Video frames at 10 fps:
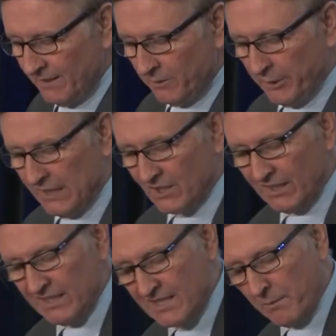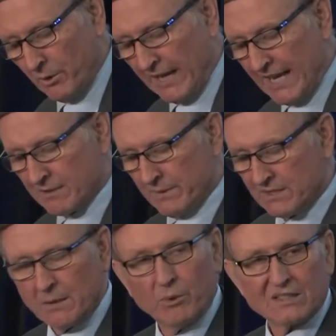Recently, someone asked me
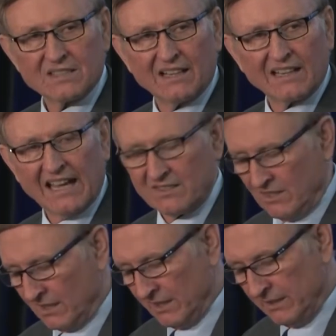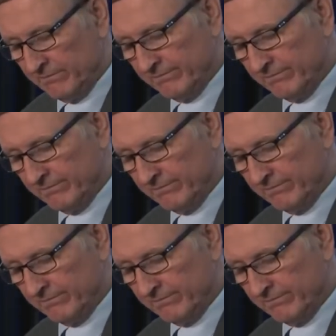somewhat sarcastically